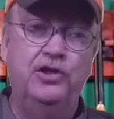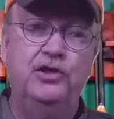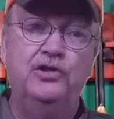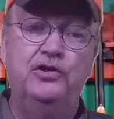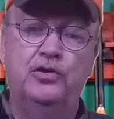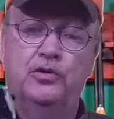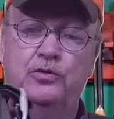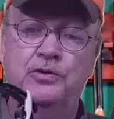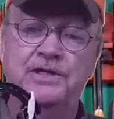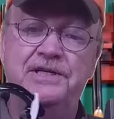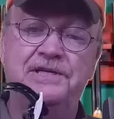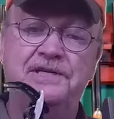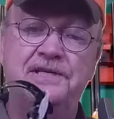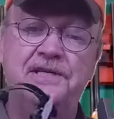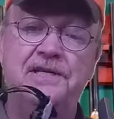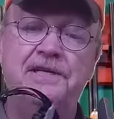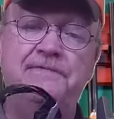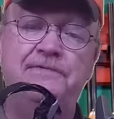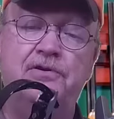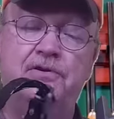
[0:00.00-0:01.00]
You'll
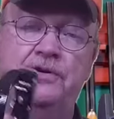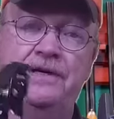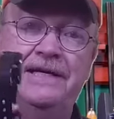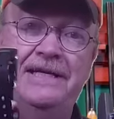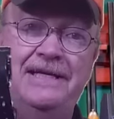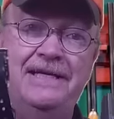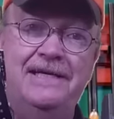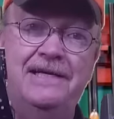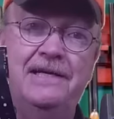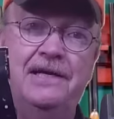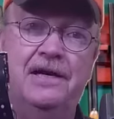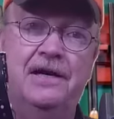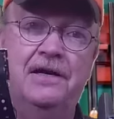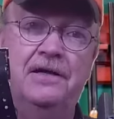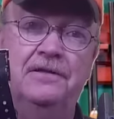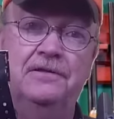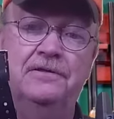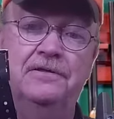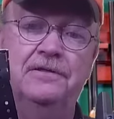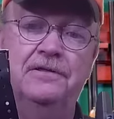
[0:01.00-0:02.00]
receive your
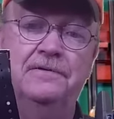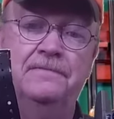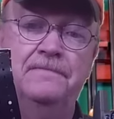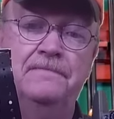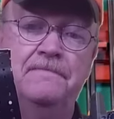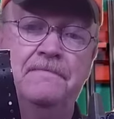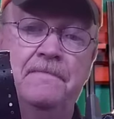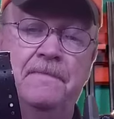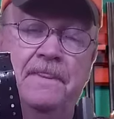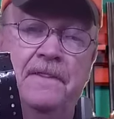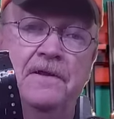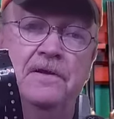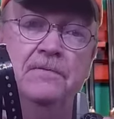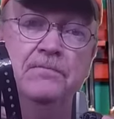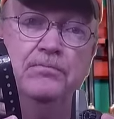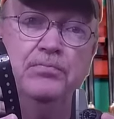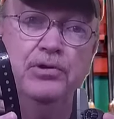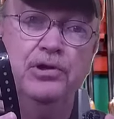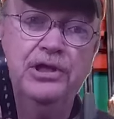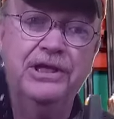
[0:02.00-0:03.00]
e-collar
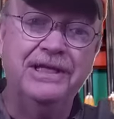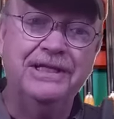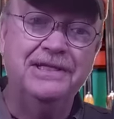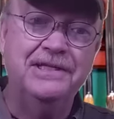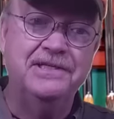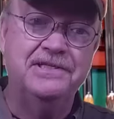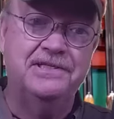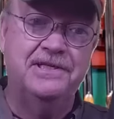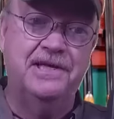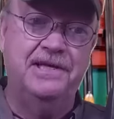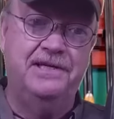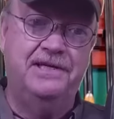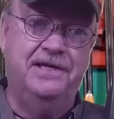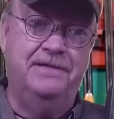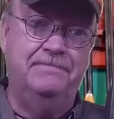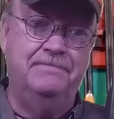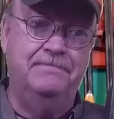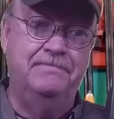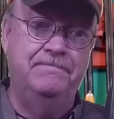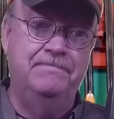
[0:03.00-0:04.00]
completely set up